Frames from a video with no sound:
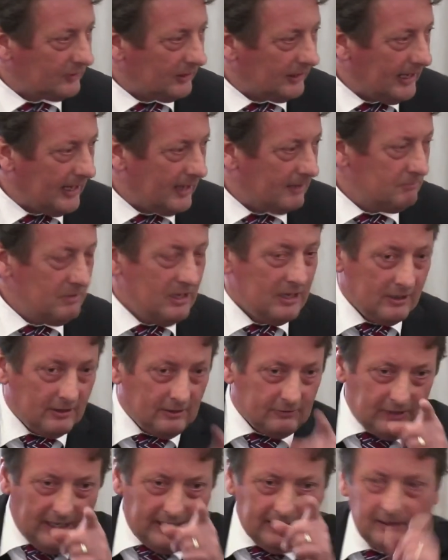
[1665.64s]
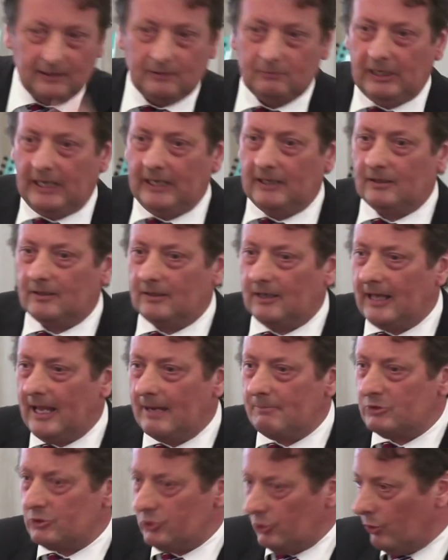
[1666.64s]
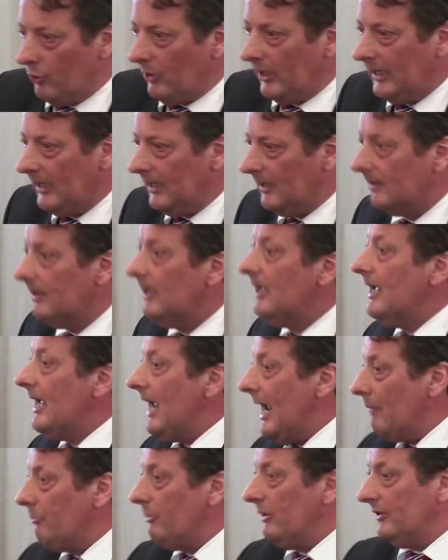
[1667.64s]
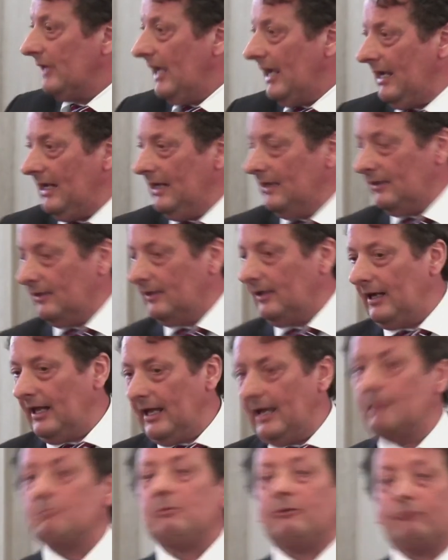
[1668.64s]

the lamb? That head of the lamb is your head. And when that head of the lamb,